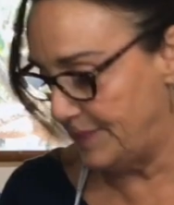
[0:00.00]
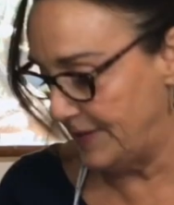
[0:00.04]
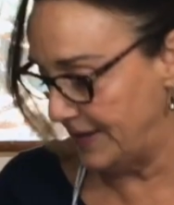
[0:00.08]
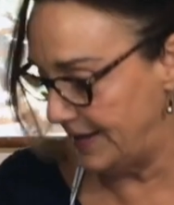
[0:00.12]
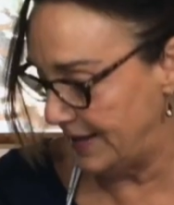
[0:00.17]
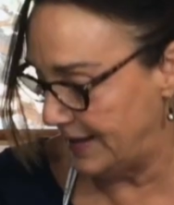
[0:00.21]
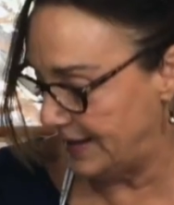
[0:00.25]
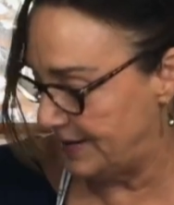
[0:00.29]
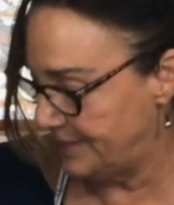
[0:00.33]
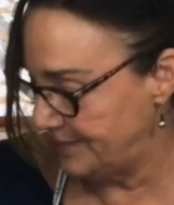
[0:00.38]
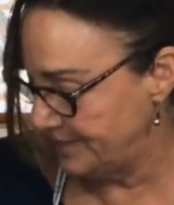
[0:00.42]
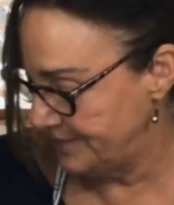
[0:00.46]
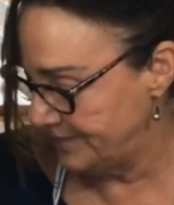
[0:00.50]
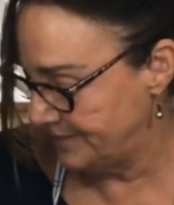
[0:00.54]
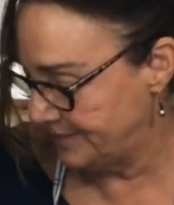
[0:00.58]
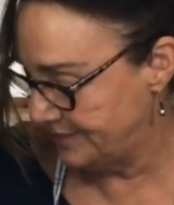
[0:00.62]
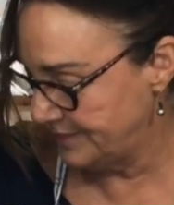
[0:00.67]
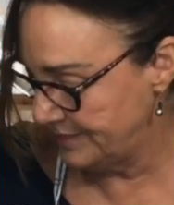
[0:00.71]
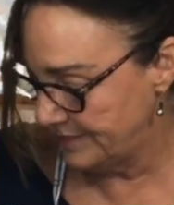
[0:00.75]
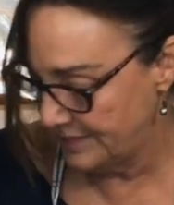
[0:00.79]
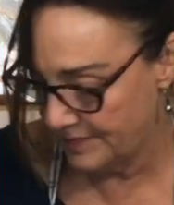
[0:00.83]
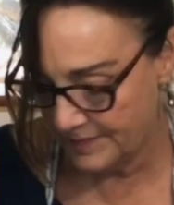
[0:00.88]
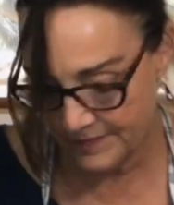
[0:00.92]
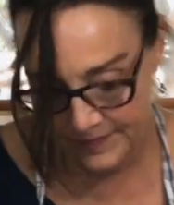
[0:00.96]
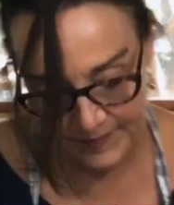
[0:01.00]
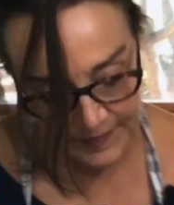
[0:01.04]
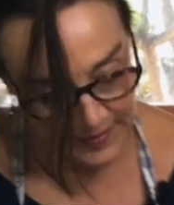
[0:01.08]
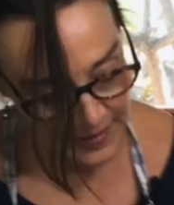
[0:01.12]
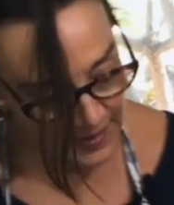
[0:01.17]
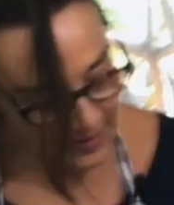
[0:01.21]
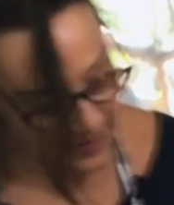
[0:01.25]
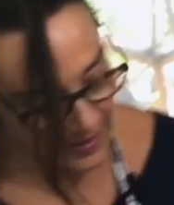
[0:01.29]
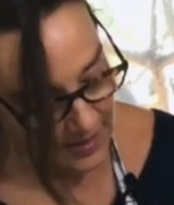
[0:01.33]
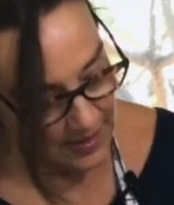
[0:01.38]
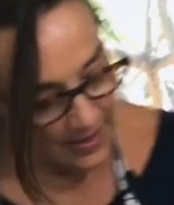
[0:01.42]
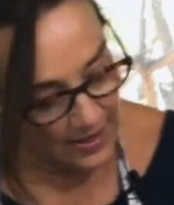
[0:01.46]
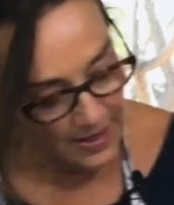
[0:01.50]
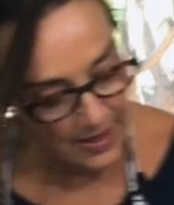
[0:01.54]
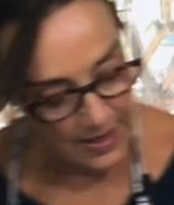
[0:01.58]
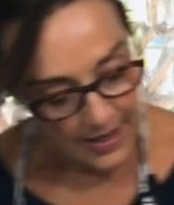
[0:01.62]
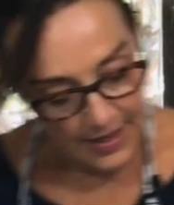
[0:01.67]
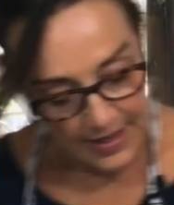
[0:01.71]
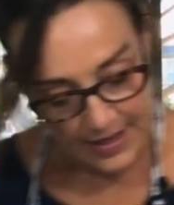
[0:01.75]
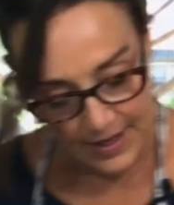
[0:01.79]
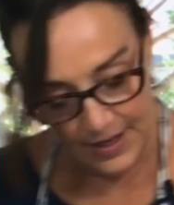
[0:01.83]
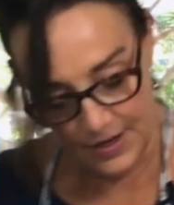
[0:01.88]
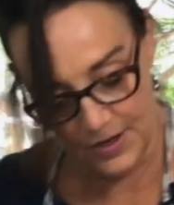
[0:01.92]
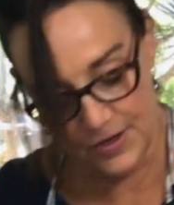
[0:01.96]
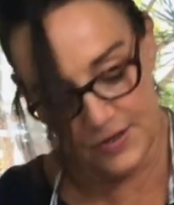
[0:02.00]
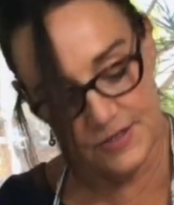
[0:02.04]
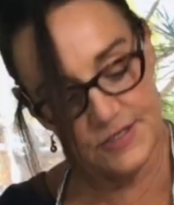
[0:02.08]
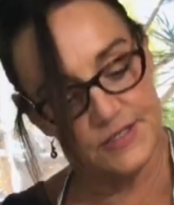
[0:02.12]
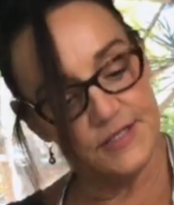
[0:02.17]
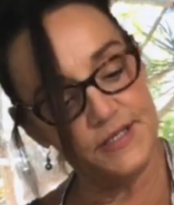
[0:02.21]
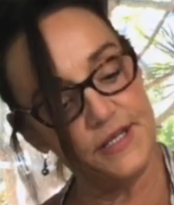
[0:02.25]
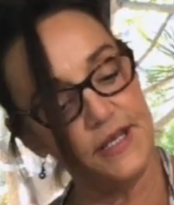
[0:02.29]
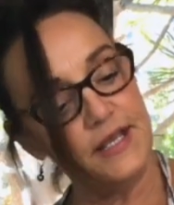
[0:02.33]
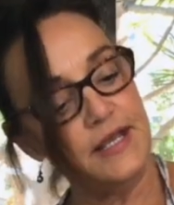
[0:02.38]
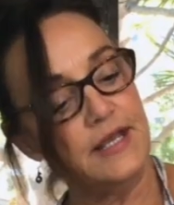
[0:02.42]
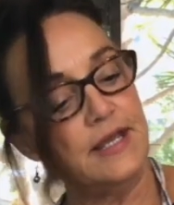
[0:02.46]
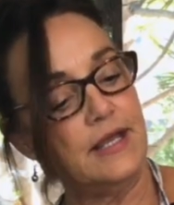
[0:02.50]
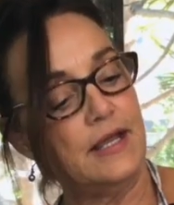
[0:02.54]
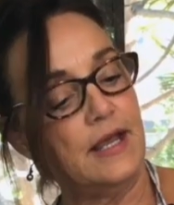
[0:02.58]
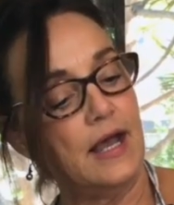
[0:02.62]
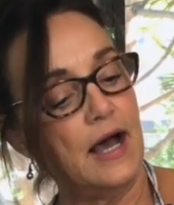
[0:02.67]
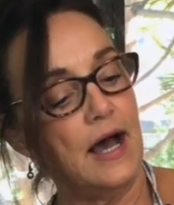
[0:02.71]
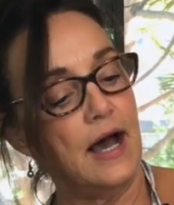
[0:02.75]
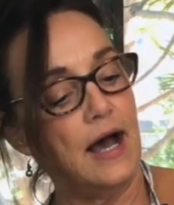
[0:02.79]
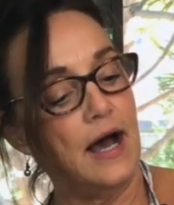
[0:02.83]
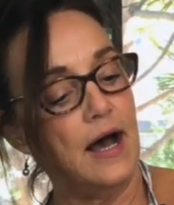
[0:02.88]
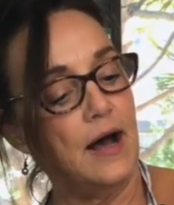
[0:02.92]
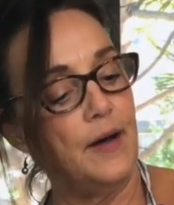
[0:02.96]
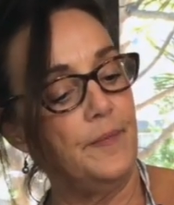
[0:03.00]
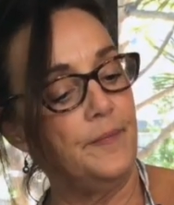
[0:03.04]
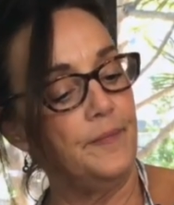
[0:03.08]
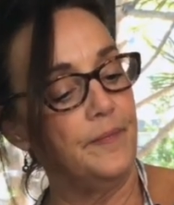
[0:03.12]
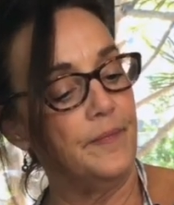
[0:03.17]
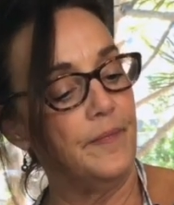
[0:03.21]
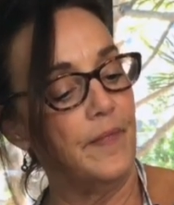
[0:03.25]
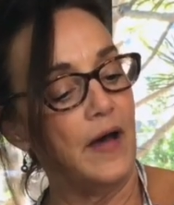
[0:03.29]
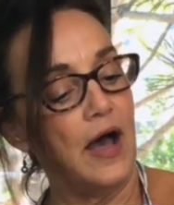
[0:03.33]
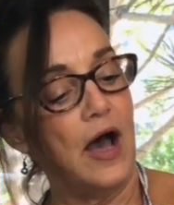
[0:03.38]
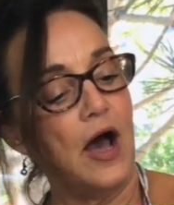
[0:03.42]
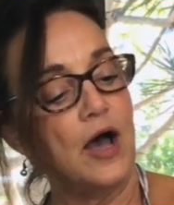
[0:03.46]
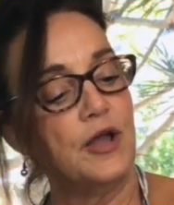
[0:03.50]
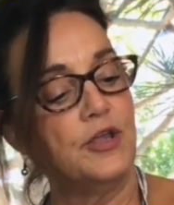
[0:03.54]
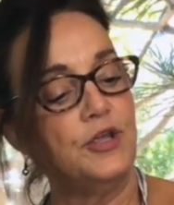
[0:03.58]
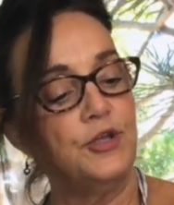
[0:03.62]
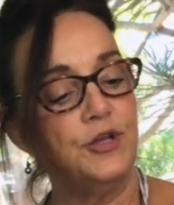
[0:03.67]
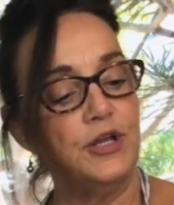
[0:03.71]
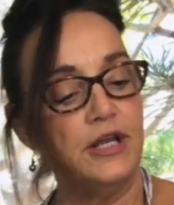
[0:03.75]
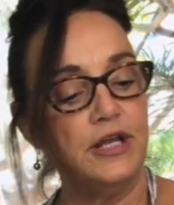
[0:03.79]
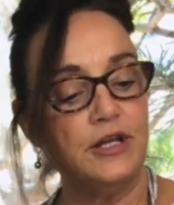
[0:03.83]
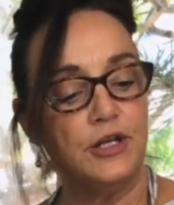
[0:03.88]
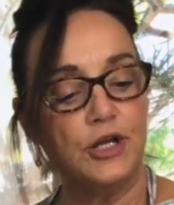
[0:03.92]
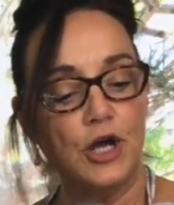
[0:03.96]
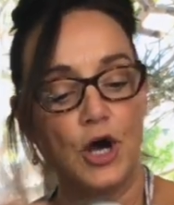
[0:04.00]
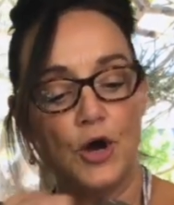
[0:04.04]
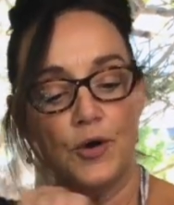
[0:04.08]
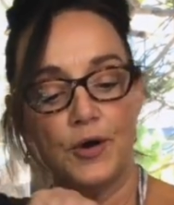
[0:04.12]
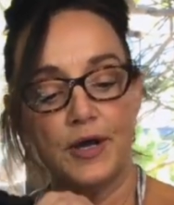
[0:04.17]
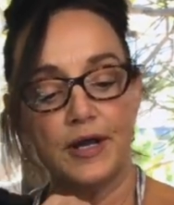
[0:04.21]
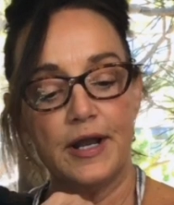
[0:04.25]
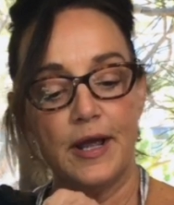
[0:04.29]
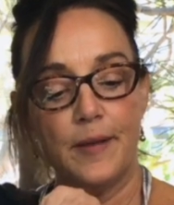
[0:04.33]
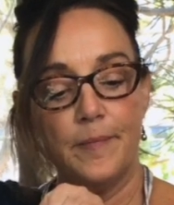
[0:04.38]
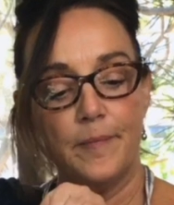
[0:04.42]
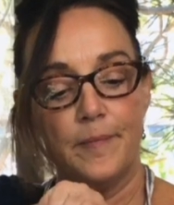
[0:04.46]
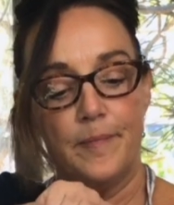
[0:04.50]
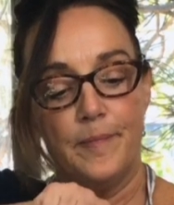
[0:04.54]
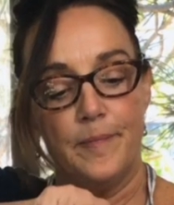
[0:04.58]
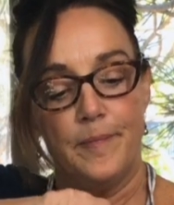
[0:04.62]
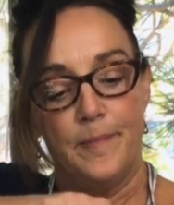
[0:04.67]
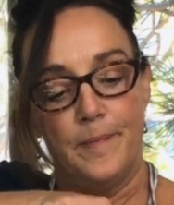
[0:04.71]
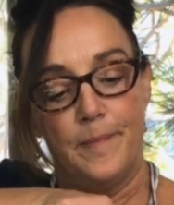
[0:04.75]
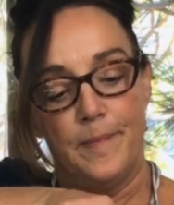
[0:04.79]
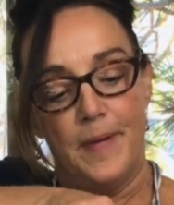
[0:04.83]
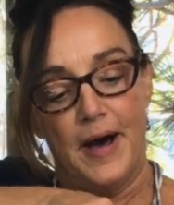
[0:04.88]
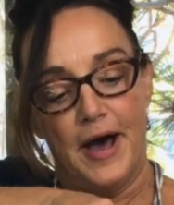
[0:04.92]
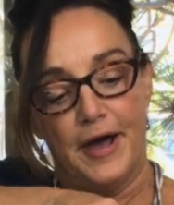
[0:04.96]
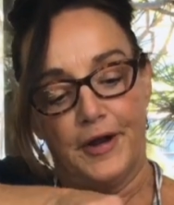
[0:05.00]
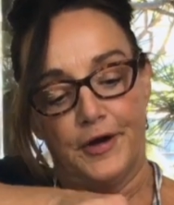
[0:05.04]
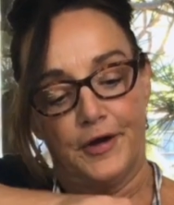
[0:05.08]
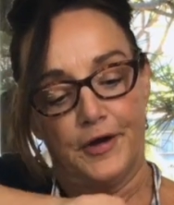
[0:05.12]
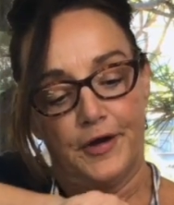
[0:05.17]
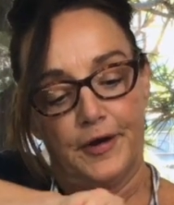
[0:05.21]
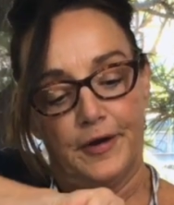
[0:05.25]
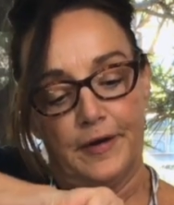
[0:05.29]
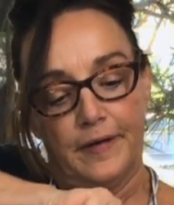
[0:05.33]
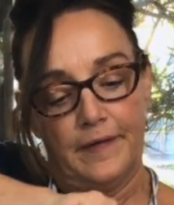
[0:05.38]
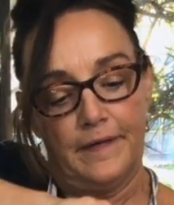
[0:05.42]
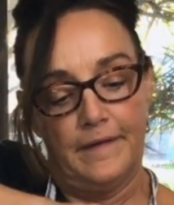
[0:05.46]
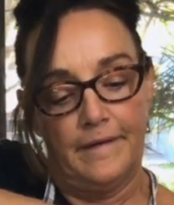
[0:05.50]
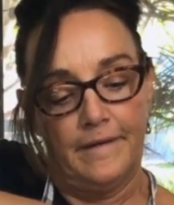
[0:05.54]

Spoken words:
be, here's the, you need coconut butter.